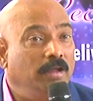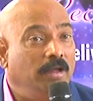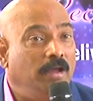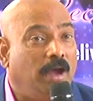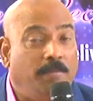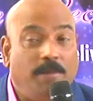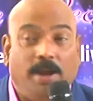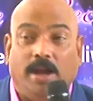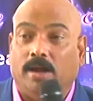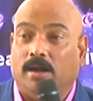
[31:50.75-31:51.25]

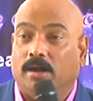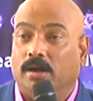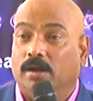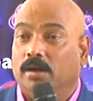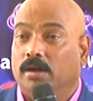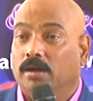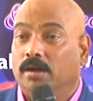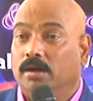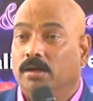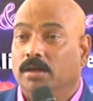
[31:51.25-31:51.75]
Amen.
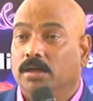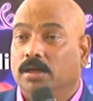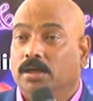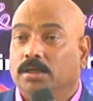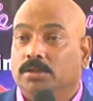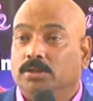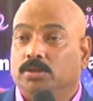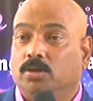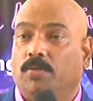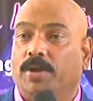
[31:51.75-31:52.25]

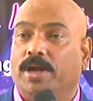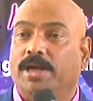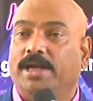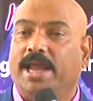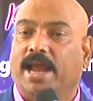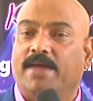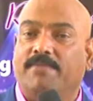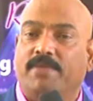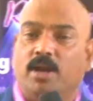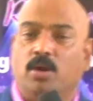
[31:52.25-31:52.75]
So when
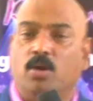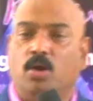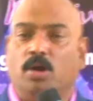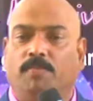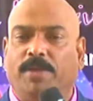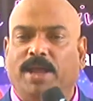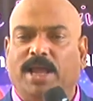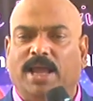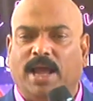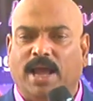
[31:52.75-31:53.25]
David
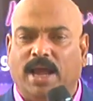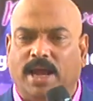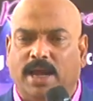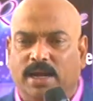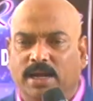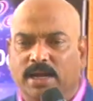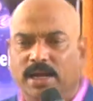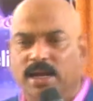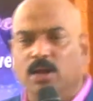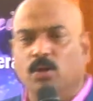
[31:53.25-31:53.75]
looked
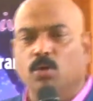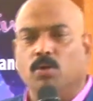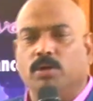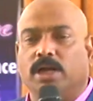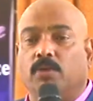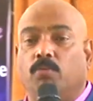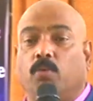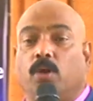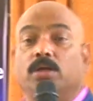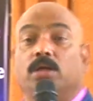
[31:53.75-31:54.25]
behind, he looked
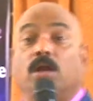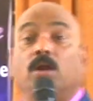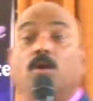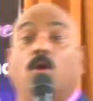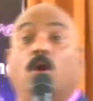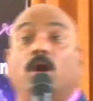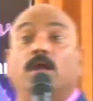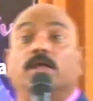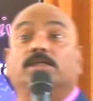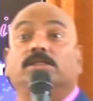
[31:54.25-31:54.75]
at what the
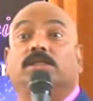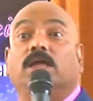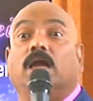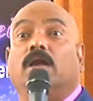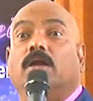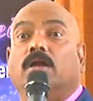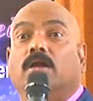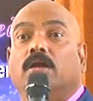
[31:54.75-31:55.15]
Lord has done.